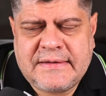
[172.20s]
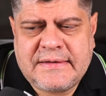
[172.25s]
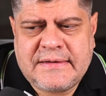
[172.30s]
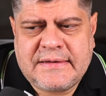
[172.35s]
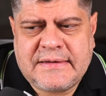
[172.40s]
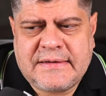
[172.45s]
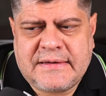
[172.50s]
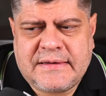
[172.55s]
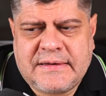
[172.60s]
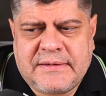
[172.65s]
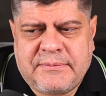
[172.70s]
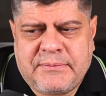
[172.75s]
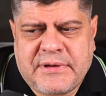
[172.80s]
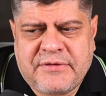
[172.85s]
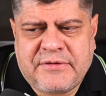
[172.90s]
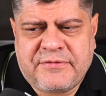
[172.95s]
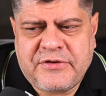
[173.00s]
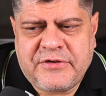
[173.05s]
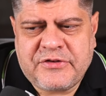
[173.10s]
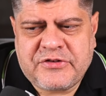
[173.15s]
Uh, but
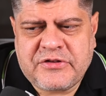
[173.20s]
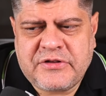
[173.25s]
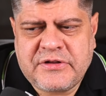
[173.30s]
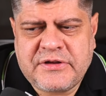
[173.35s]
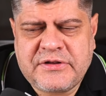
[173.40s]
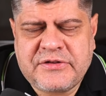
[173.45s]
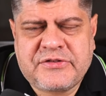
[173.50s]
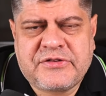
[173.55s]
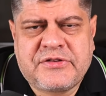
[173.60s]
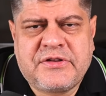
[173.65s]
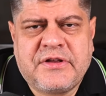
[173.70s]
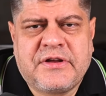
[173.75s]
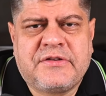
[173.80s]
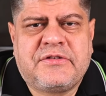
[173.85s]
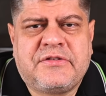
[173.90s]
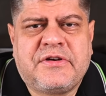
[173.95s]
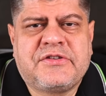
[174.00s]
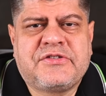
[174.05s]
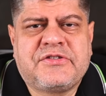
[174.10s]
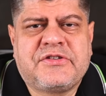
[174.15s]
officially, it's the
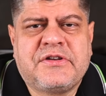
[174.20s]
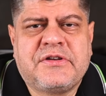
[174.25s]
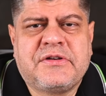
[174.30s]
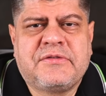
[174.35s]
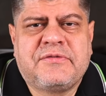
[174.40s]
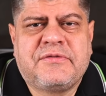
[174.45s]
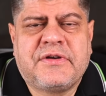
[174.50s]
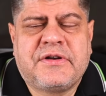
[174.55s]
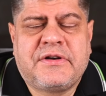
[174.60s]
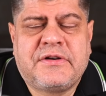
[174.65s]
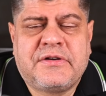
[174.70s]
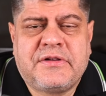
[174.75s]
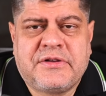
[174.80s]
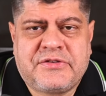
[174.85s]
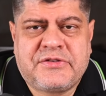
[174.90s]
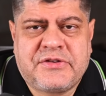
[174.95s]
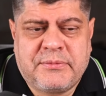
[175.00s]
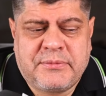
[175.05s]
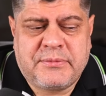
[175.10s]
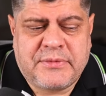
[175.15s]
addressing Federal
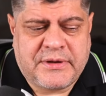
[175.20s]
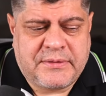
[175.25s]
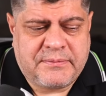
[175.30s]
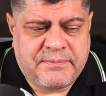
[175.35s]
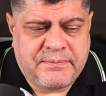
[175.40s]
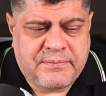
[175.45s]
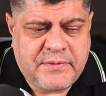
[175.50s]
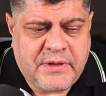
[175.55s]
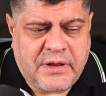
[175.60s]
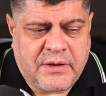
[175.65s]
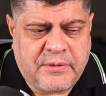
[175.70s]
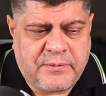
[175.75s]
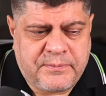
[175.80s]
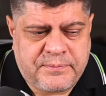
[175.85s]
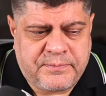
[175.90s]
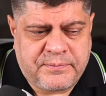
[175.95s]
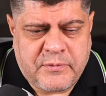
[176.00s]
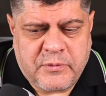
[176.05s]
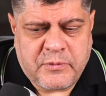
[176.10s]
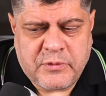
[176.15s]
Assembly. Now,
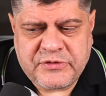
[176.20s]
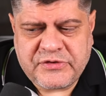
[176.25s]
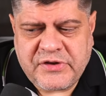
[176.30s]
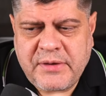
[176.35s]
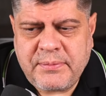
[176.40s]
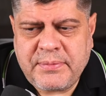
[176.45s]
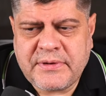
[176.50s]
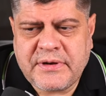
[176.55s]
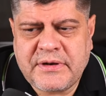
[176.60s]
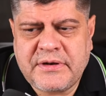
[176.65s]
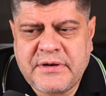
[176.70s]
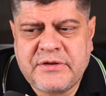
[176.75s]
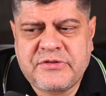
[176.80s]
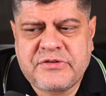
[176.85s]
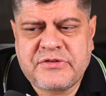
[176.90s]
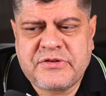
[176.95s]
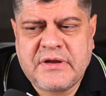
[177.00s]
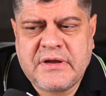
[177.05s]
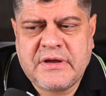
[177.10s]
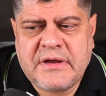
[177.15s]
what's happening
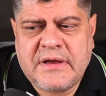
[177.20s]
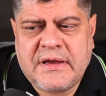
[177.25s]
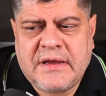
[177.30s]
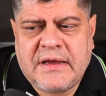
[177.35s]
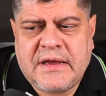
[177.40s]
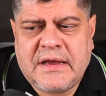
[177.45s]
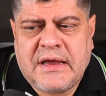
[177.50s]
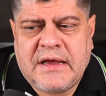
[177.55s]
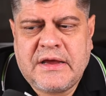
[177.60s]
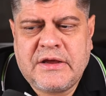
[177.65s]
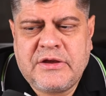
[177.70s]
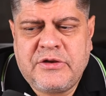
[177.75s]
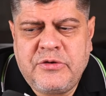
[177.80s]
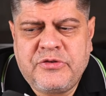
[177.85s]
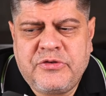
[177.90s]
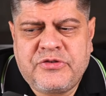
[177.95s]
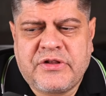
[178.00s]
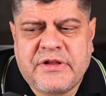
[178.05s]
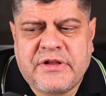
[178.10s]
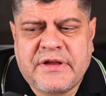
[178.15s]
is
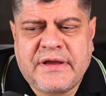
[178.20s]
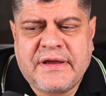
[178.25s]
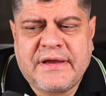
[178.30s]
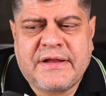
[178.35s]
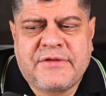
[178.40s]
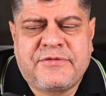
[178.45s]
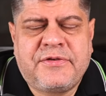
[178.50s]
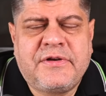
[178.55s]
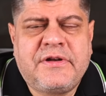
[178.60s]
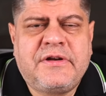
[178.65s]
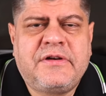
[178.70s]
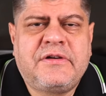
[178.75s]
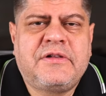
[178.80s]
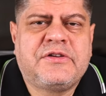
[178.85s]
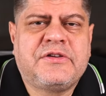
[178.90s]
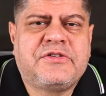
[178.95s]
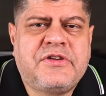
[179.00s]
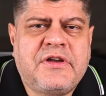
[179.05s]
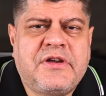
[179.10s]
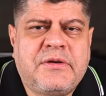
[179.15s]
usually at federal
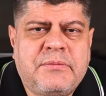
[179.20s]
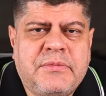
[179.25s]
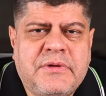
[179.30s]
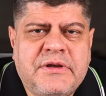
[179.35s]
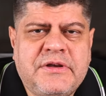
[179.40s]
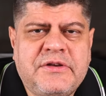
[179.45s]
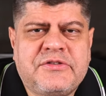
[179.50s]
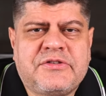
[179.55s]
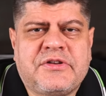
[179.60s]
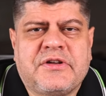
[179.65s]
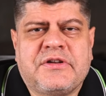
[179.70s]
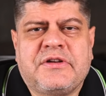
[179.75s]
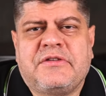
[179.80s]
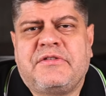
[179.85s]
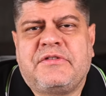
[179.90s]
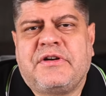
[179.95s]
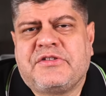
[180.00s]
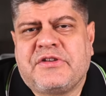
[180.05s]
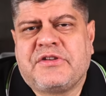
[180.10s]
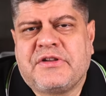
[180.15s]
assemblies, at
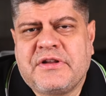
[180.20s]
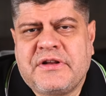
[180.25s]
addressing the